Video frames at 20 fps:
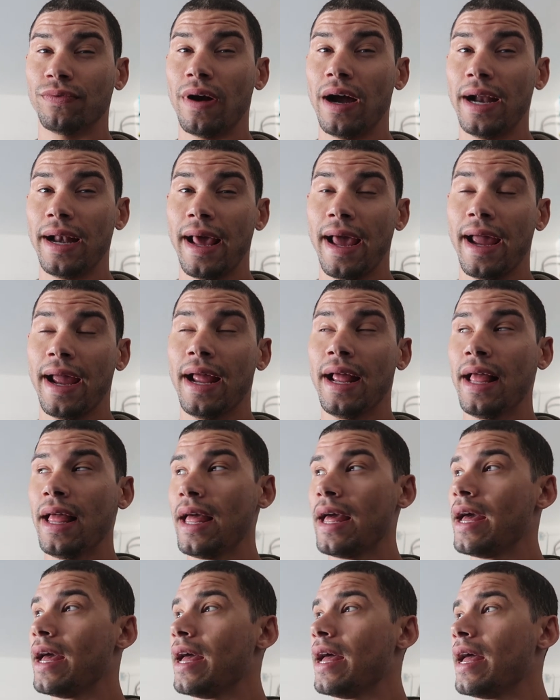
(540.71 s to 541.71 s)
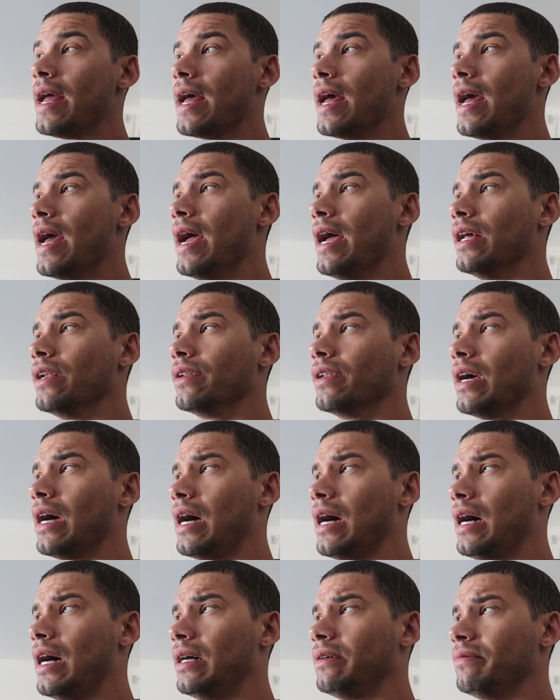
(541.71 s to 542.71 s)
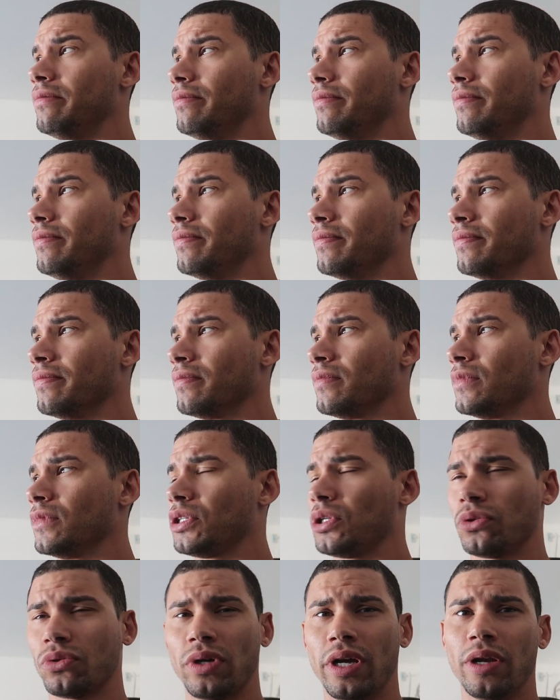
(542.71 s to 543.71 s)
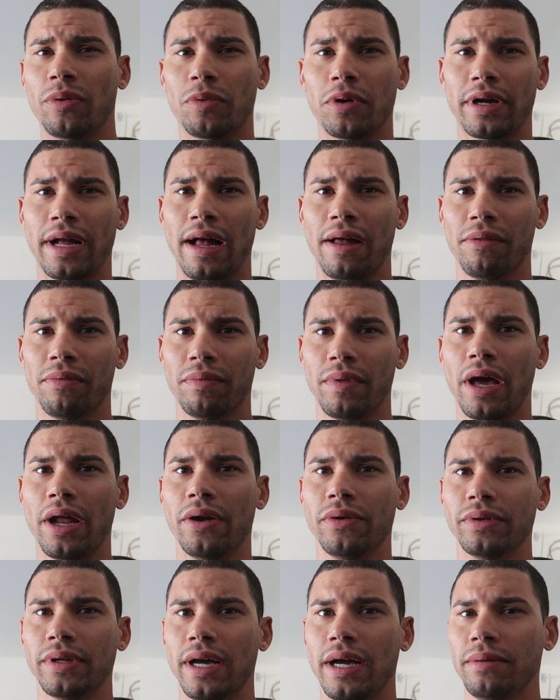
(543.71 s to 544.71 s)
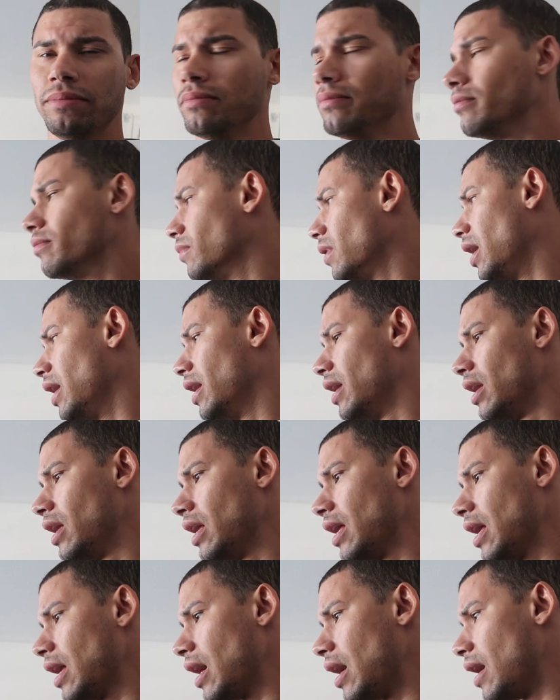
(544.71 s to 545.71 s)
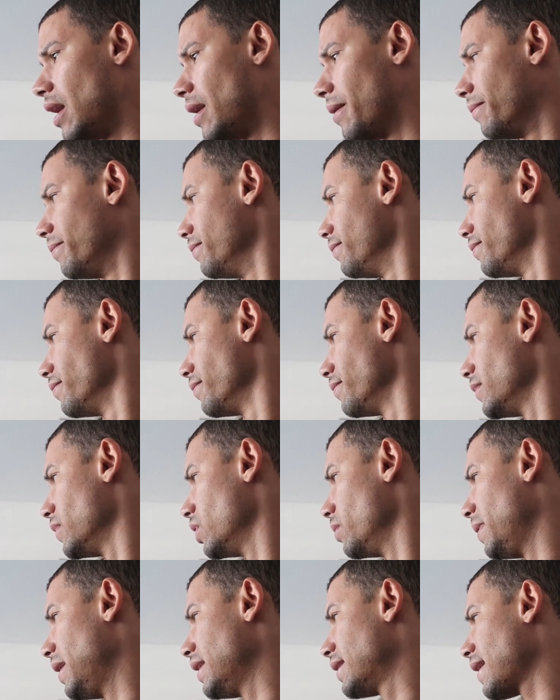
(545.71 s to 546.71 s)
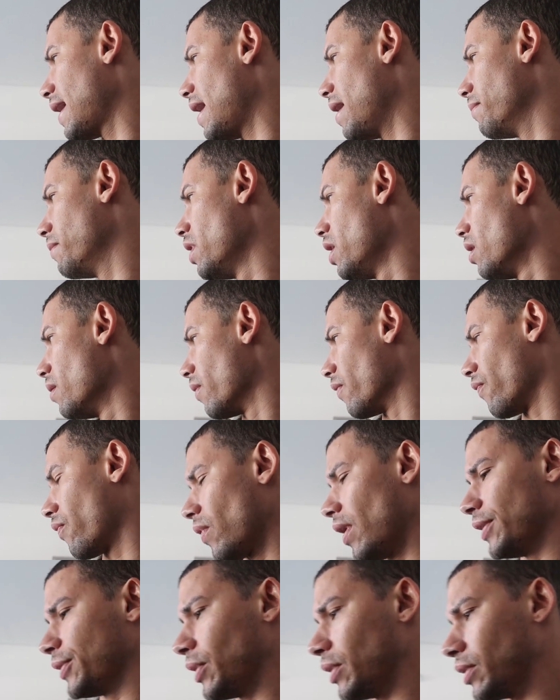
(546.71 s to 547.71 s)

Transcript: Friday, and still trying to work out dyno time, but in the meantime, before I